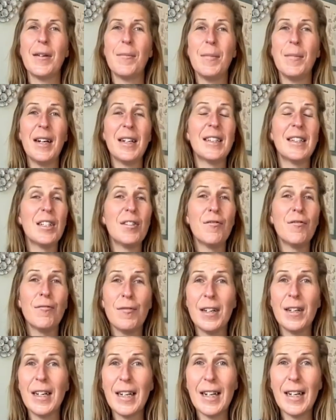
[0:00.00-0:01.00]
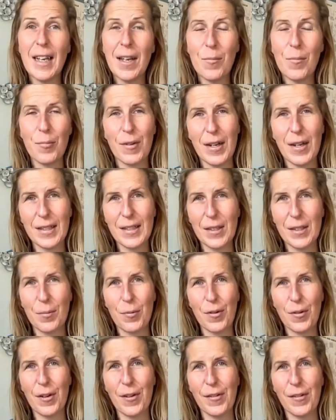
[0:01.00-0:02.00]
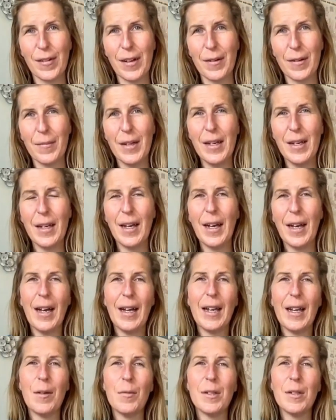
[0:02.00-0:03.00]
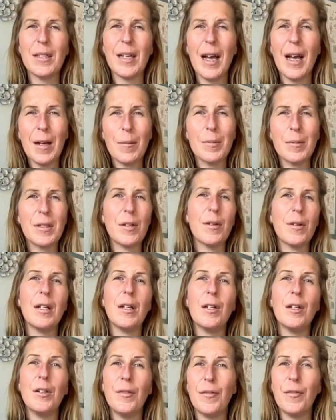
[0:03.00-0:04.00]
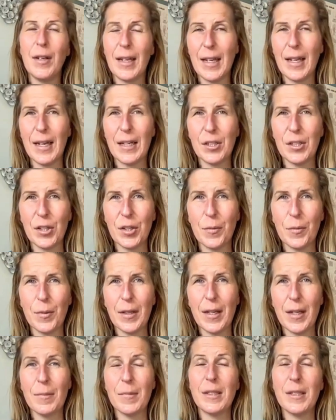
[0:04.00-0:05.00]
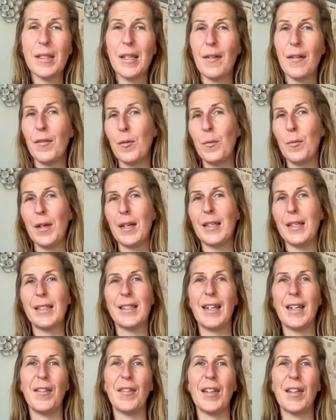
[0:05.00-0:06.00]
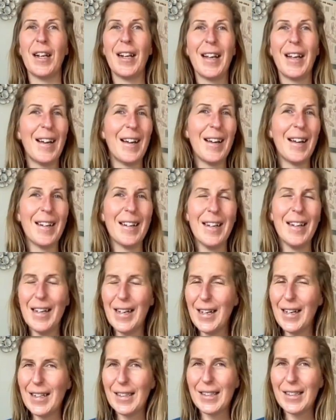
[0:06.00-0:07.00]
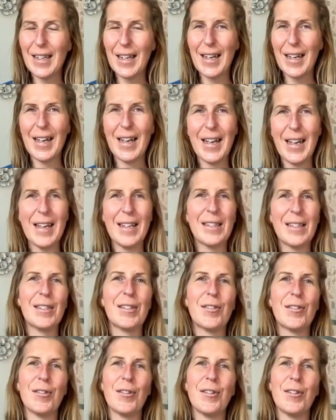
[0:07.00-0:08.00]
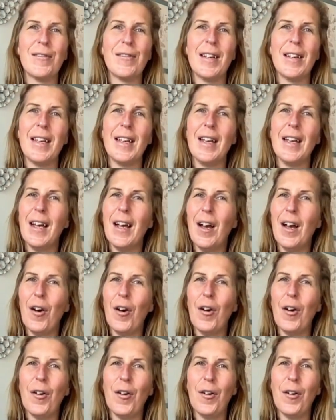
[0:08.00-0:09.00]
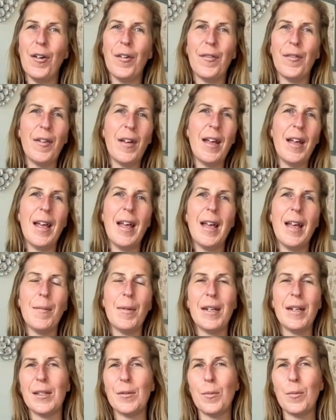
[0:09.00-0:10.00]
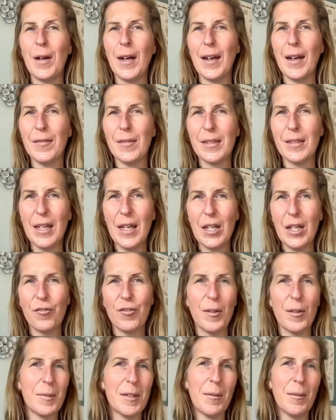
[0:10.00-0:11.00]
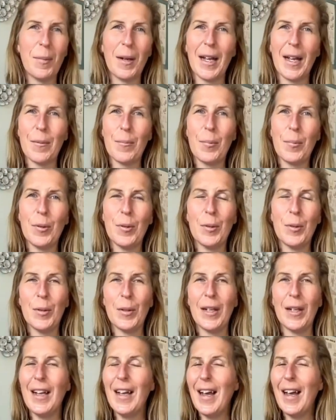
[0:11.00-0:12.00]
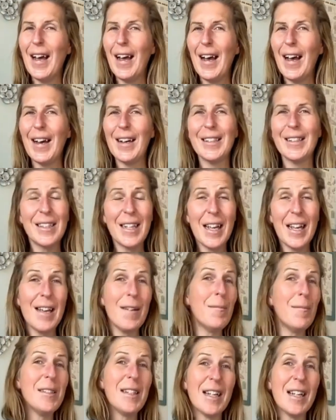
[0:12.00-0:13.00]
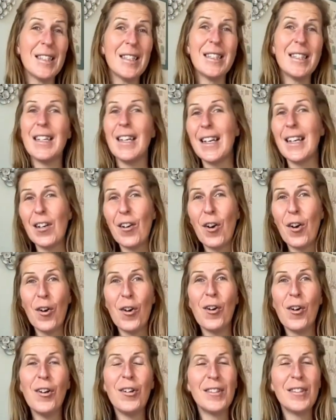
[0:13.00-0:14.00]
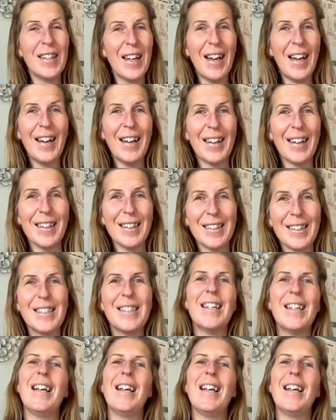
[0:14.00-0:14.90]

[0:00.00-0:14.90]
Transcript: Martin really embraced the program, and it was absolutely lovely catching up with him 7 weeks down the line to hear his story of him and his wife's trip to Blackpool and him dancing all night